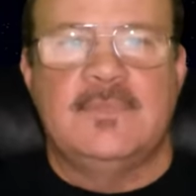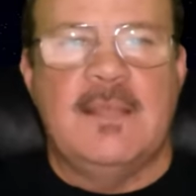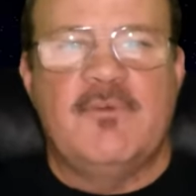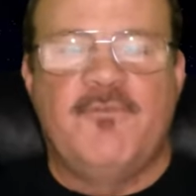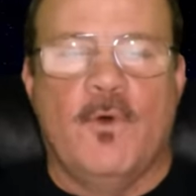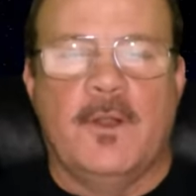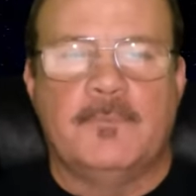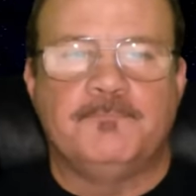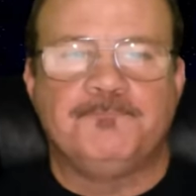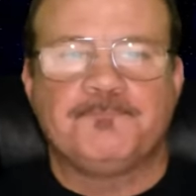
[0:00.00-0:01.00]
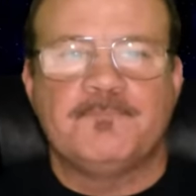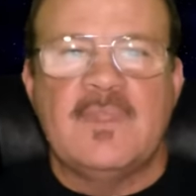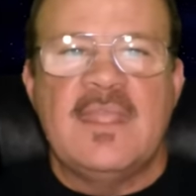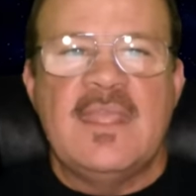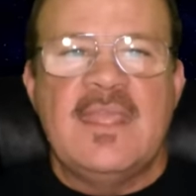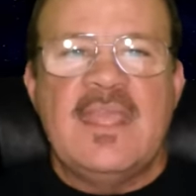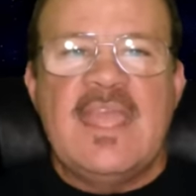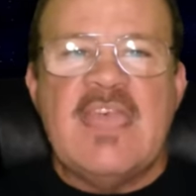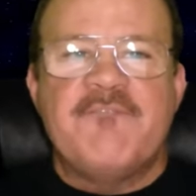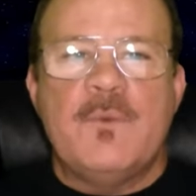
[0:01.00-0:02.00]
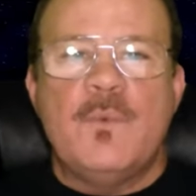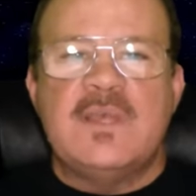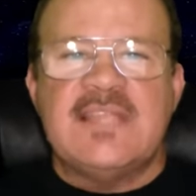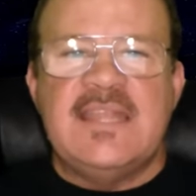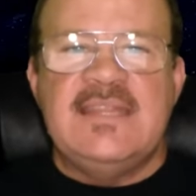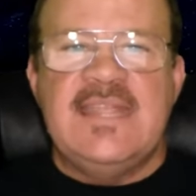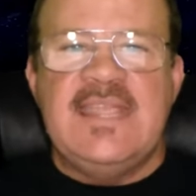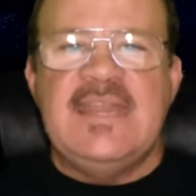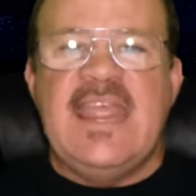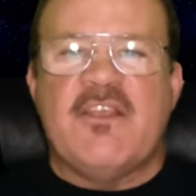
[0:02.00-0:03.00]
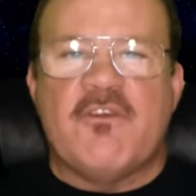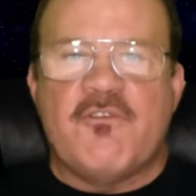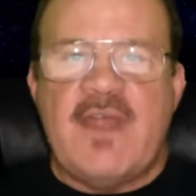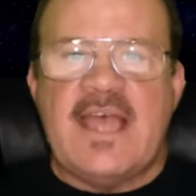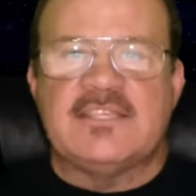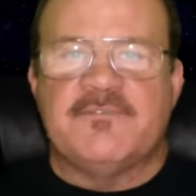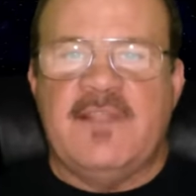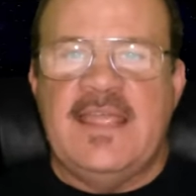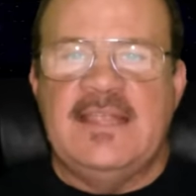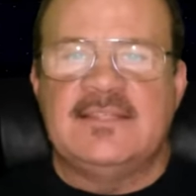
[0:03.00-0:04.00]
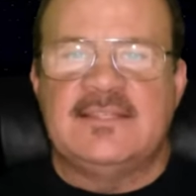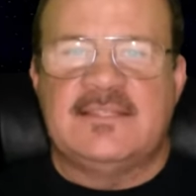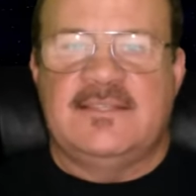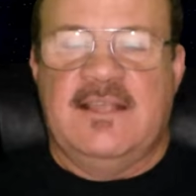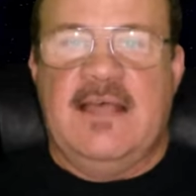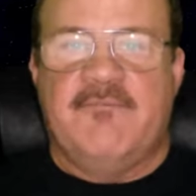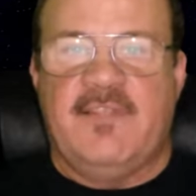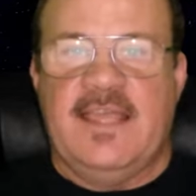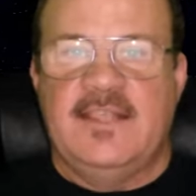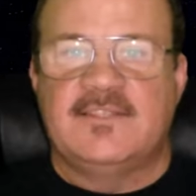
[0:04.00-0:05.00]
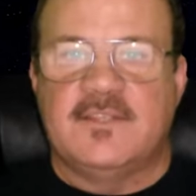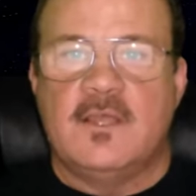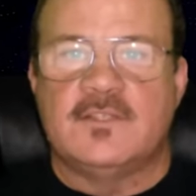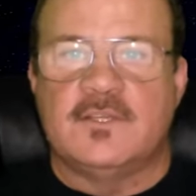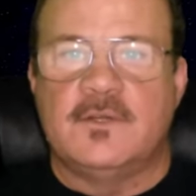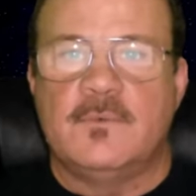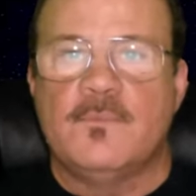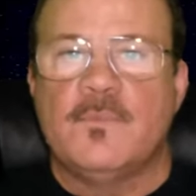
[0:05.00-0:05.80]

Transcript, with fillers: Number four, if it was indeed a crash flying, um, flying saucer,